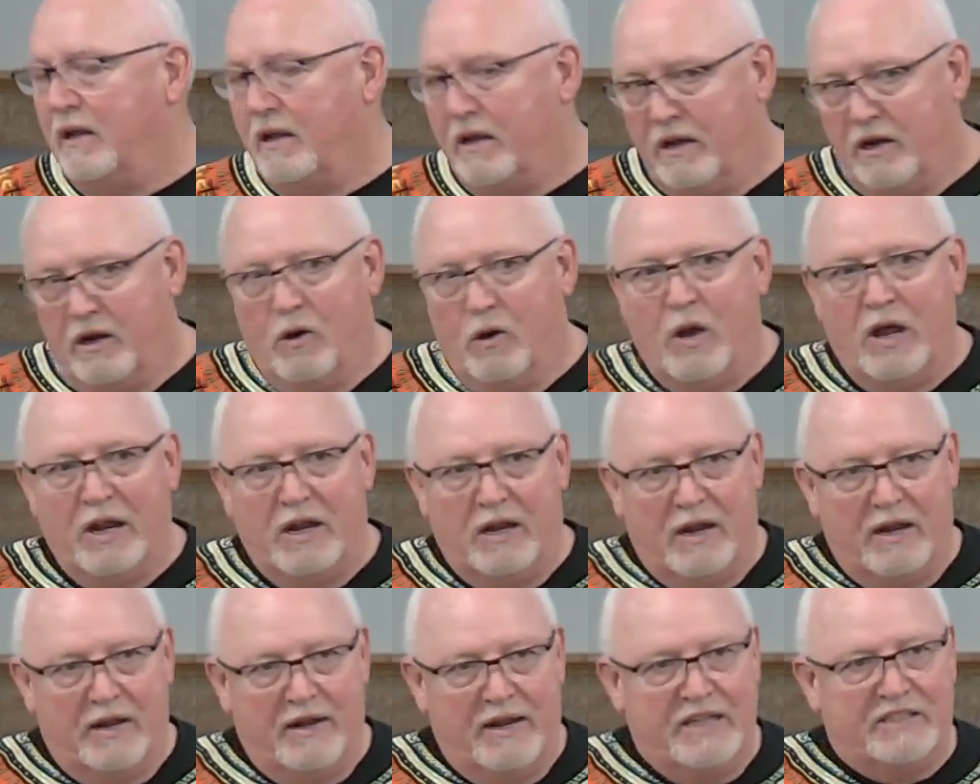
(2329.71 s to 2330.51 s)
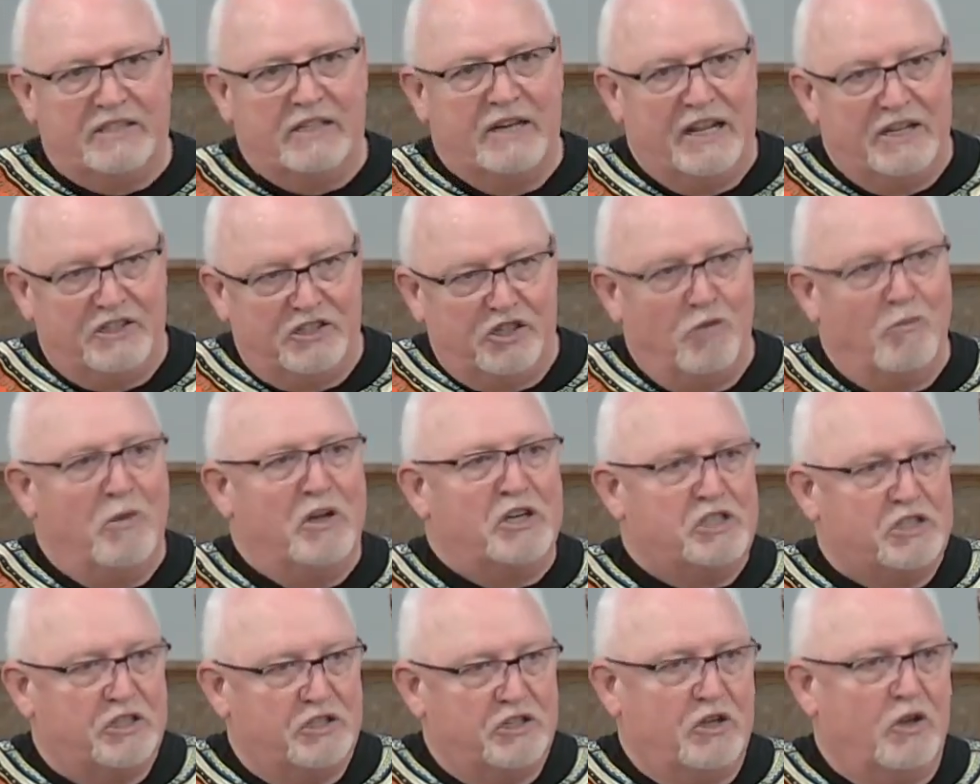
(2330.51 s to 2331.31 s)
I designate so
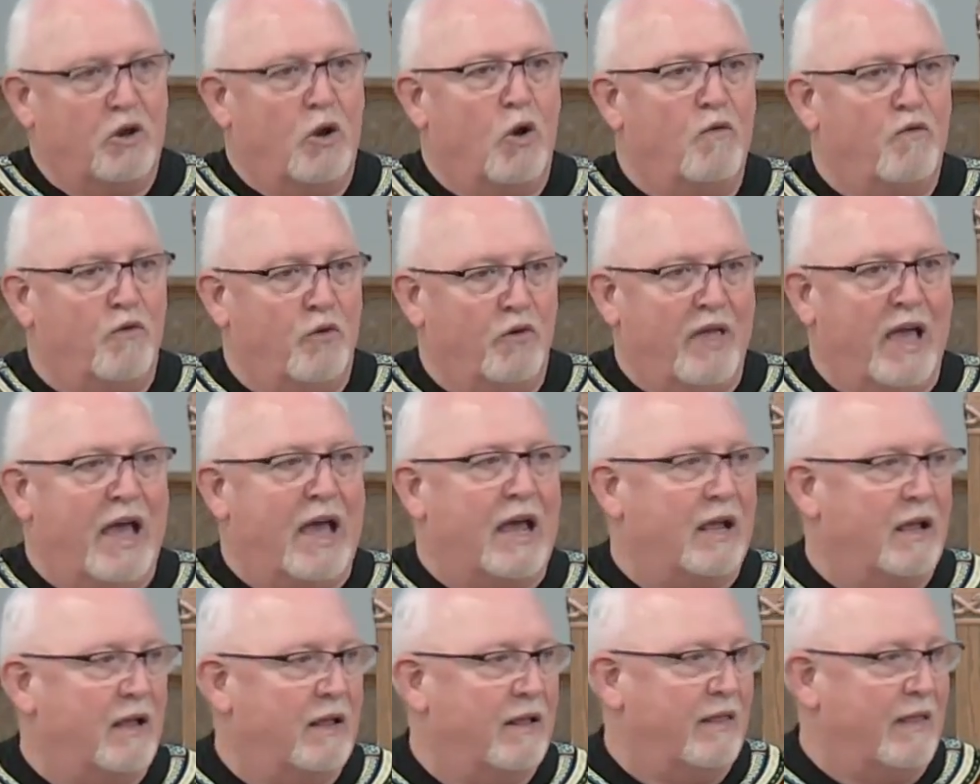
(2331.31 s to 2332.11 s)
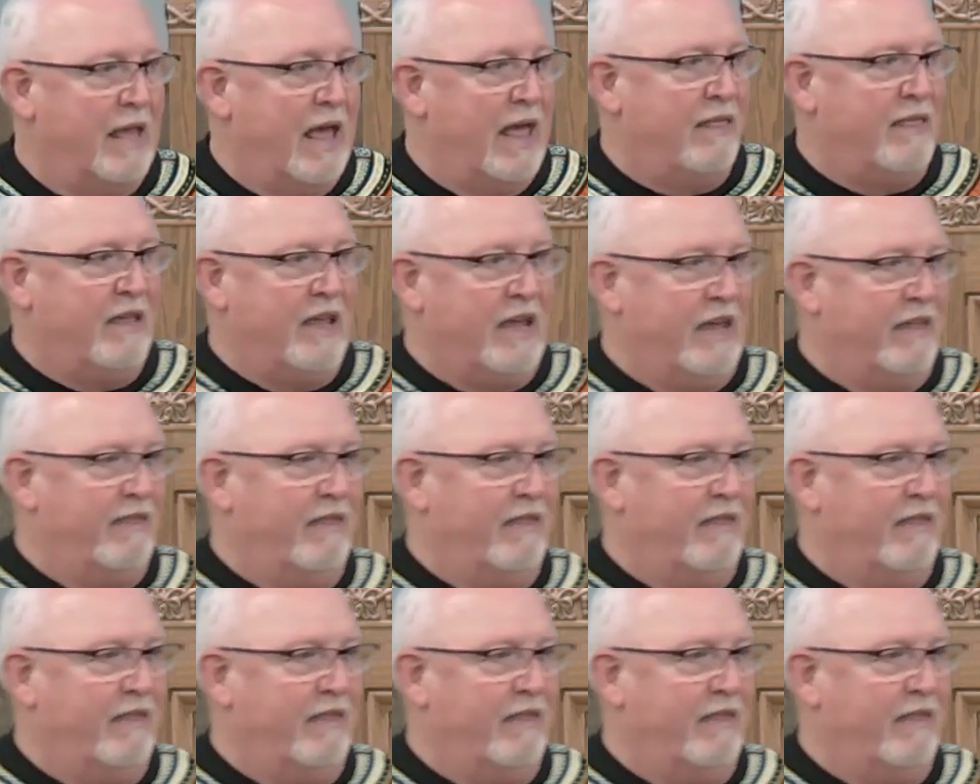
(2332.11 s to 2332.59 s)
much to go for that thing.